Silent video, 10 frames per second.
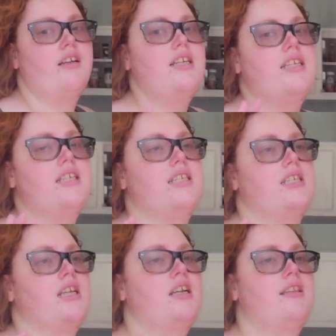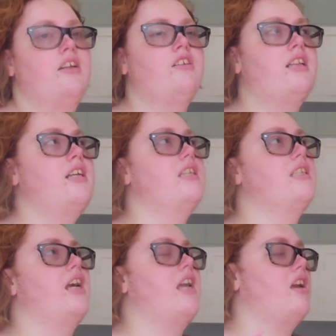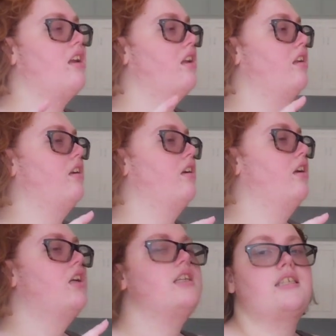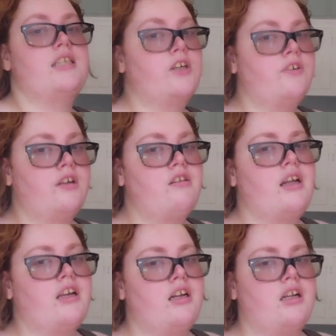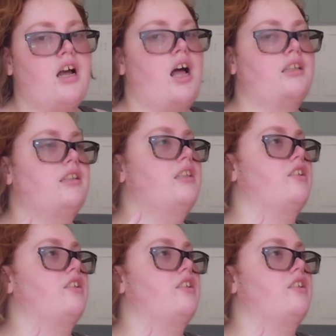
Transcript: Because there are things like cereal I could have gotten.